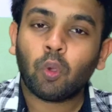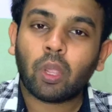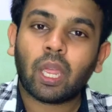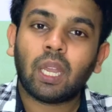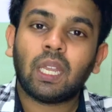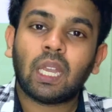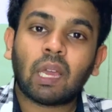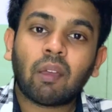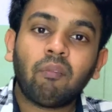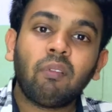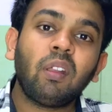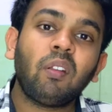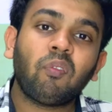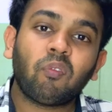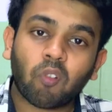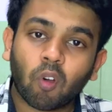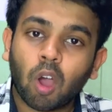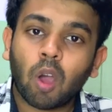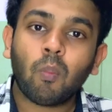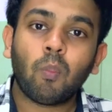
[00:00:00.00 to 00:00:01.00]
can never
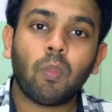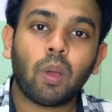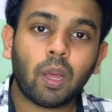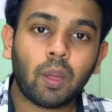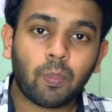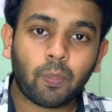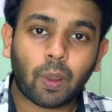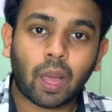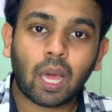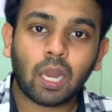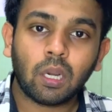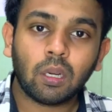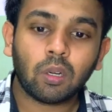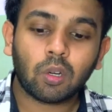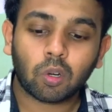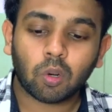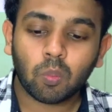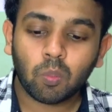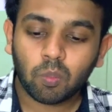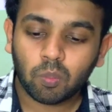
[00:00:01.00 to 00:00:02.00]
form a
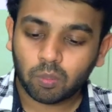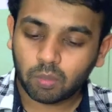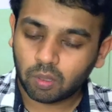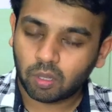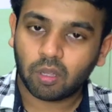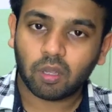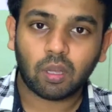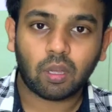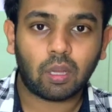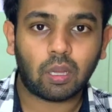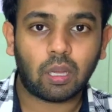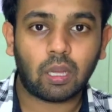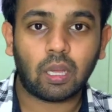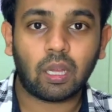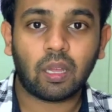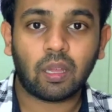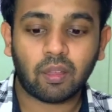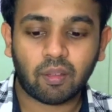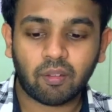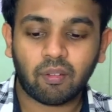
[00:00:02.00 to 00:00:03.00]
palindrome
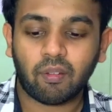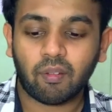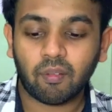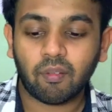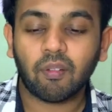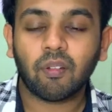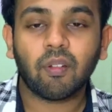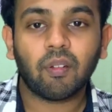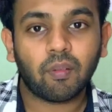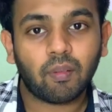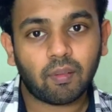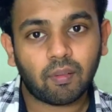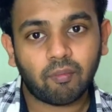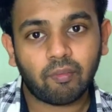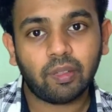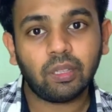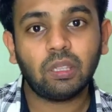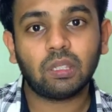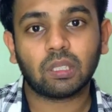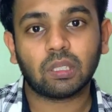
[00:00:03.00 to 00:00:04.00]
uh,
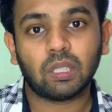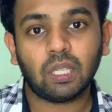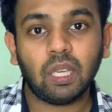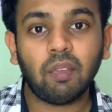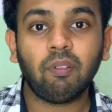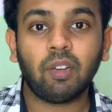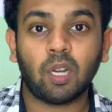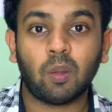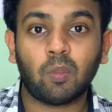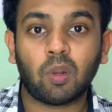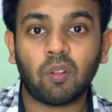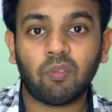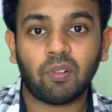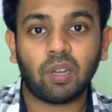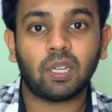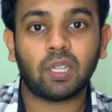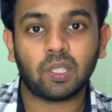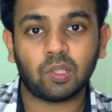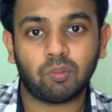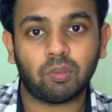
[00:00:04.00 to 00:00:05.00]
with even number of
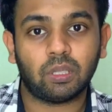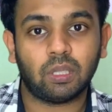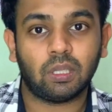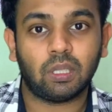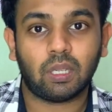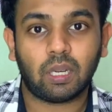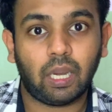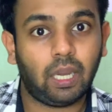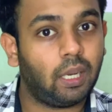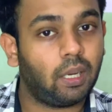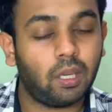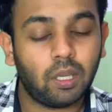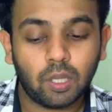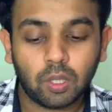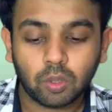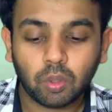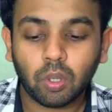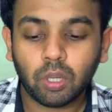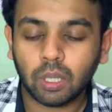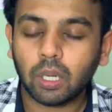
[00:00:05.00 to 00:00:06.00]
letters with it, right?
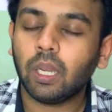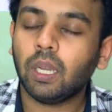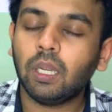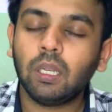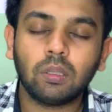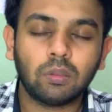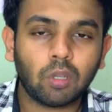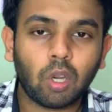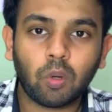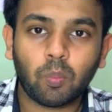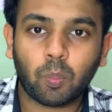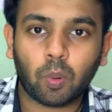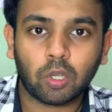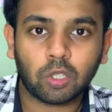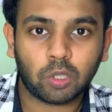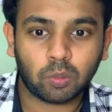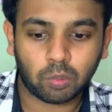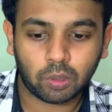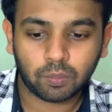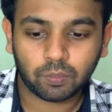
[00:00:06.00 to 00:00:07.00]
So it, it is not
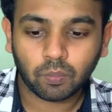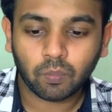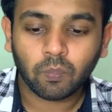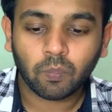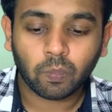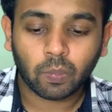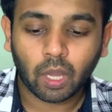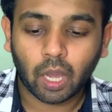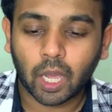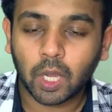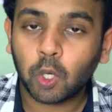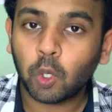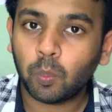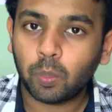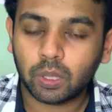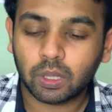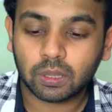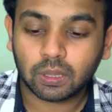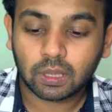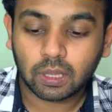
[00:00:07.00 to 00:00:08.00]
possible. I hope
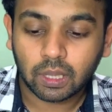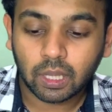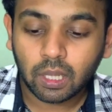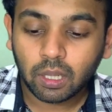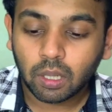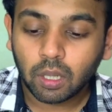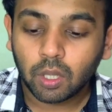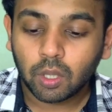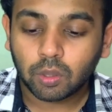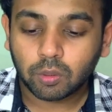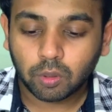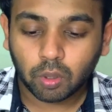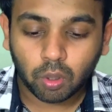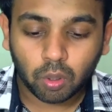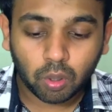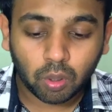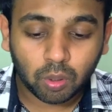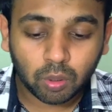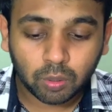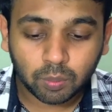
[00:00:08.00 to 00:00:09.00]
it is clear.
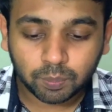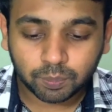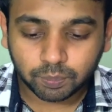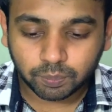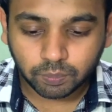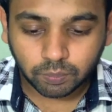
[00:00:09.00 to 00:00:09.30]
So